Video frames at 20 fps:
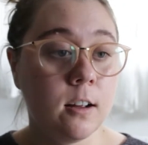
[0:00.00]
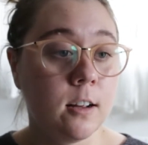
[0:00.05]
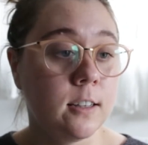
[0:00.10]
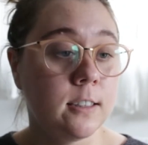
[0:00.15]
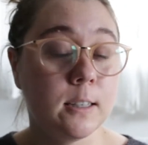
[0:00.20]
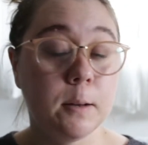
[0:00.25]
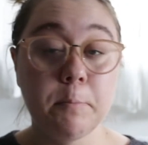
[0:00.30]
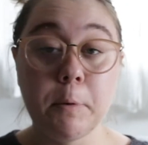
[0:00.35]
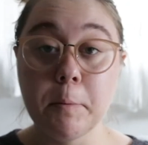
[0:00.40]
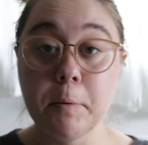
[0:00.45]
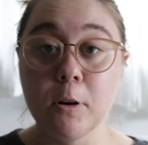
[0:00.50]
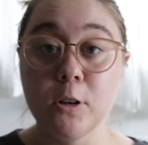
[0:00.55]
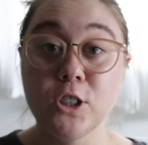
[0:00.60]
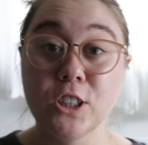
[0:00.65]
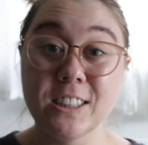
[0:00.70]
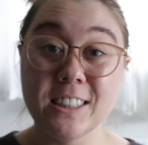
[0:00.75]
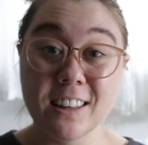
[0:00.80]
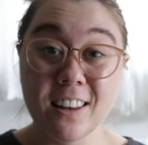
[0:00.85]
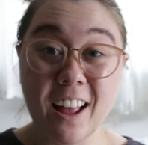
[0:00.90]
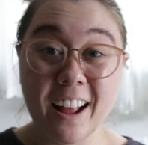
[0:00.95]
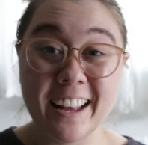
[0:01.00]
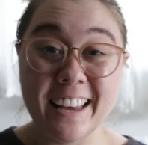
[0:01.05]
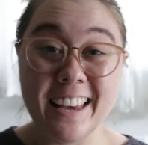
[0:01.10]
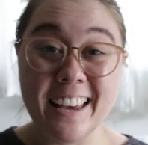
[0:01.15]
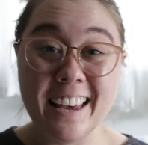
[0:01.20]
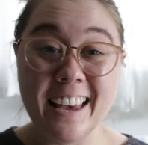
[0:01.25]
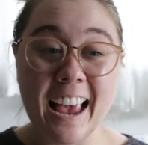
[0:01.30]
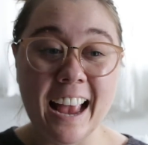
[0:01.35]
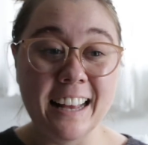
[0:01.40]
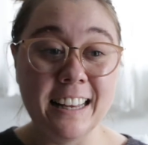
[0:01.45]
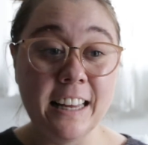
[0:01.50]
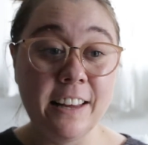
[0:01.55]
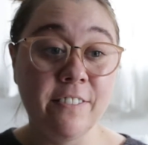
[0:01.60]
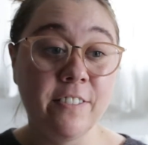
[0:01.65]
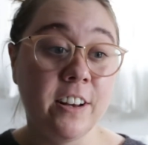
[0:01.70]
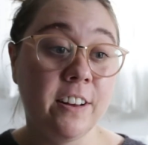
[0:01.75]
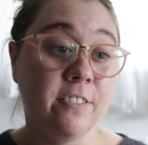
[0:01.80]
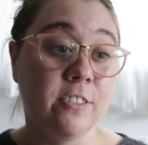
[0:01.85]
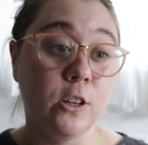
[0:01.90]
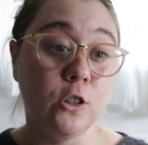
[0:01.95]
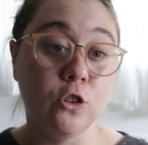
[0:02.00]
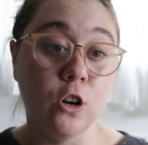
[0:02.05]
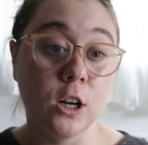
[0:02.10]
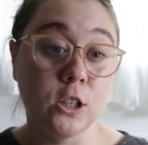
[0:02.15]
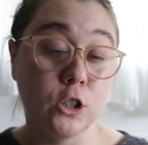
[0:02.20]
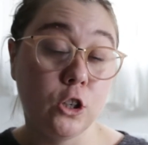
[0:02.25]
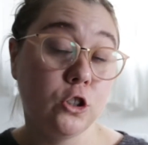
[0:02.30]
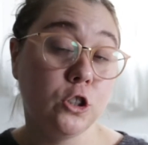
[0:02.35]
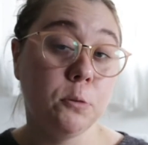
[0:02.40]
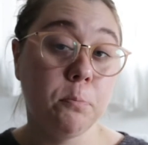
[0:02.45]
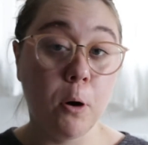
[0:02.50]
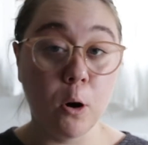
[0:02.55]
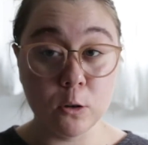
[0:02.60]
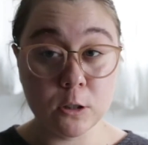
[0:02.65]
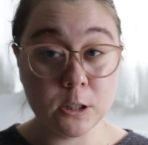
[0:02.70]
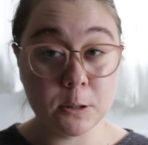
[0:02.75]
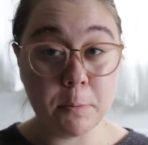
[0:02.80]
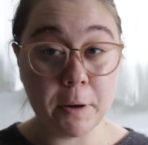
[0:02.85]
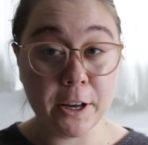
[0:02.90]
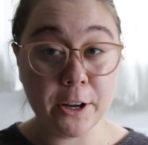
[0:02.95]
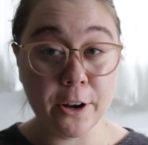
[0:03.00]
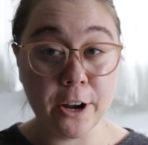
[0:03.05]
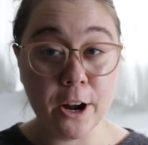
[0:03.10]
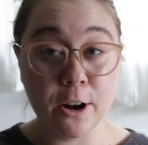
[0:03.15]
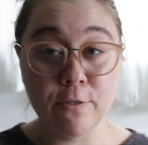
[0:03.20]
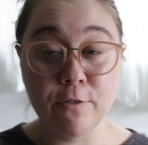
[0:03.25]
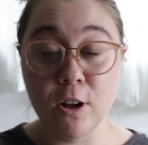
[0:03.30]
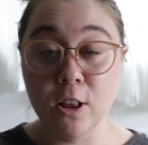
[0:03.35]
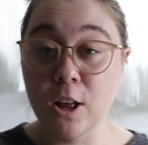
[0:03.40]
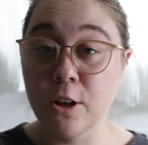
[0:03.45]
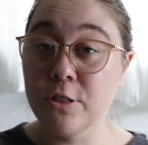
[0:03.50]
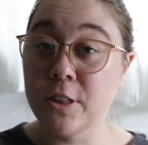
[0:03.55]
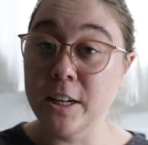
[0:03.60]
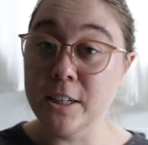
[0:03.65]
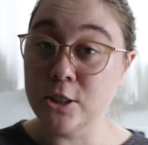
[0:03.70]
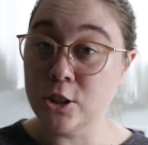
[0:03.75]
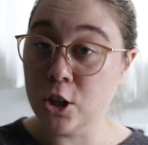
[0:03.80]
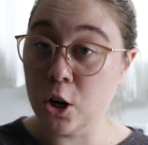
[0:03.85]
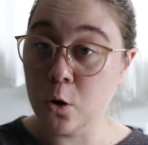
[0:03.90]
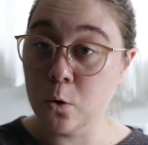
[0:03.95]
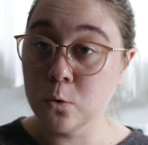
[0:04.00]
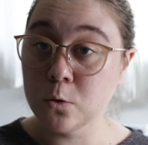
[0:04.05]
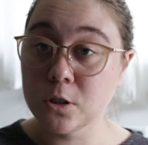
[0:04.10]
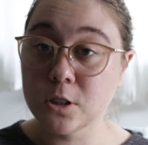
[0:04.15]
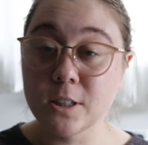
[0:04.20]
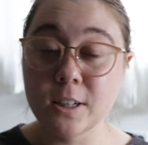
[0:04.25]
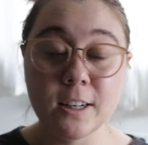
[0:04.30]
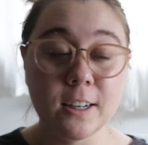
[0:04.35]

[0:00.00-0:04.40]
Some people are just lucky, and even if the drugs are supposed to make your hair fall out, they don't.